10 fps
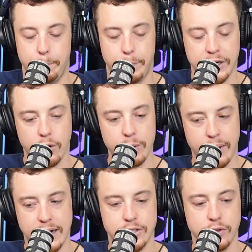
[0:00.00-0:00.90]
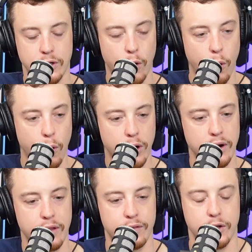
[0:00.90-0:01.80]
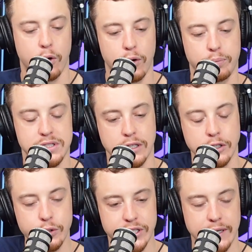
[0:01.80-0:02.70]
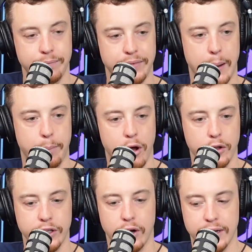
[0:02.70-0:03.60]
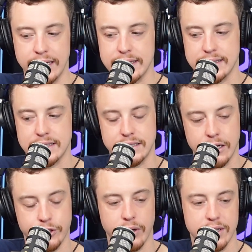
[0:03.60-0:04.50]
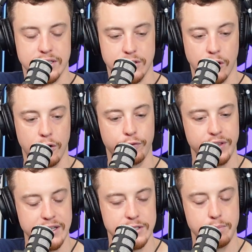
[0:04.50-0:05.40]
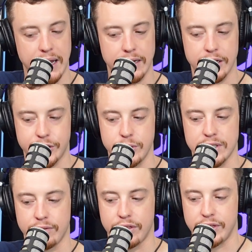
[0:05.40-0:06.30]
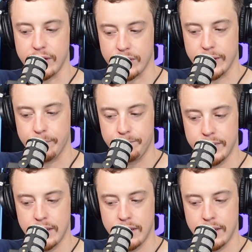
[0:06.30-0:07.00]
But going back to the core solution that Polygon is they're trying to solve these main issues of Ethereum.